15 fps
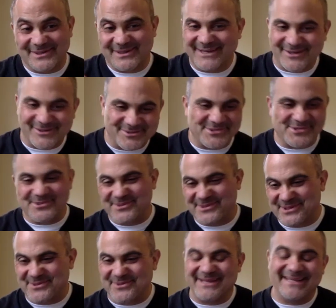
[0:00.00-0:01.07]
culture. When
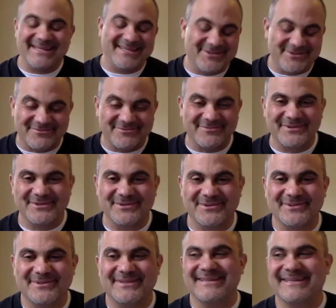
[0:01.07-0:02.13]
you're in,
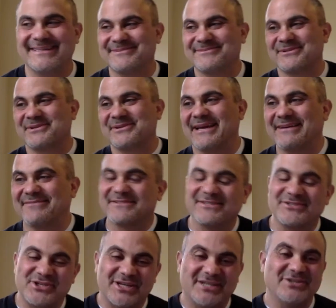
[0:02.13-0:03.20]
so you have to
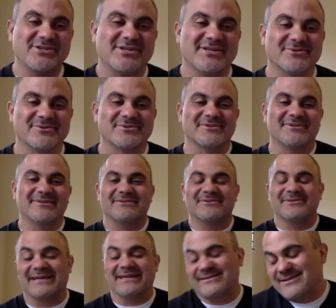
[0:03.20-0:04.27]
change gears a little. And
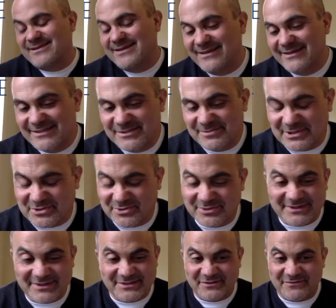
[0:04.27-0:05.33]
that, especially with
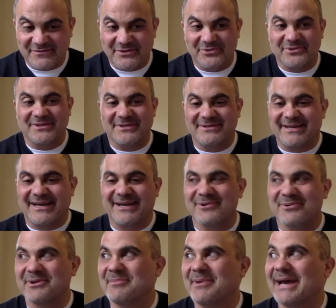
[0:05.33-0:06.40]
the civilian
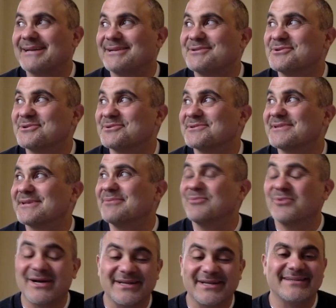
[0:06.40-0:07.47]
hiring managers, they
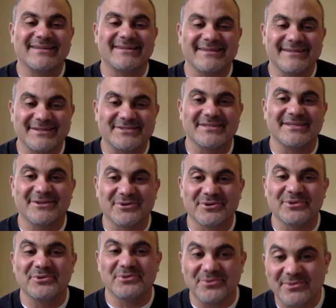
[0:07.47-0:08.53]
want to hear
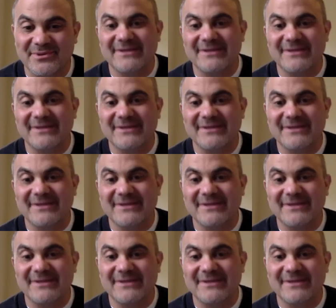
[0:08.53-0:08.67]
you,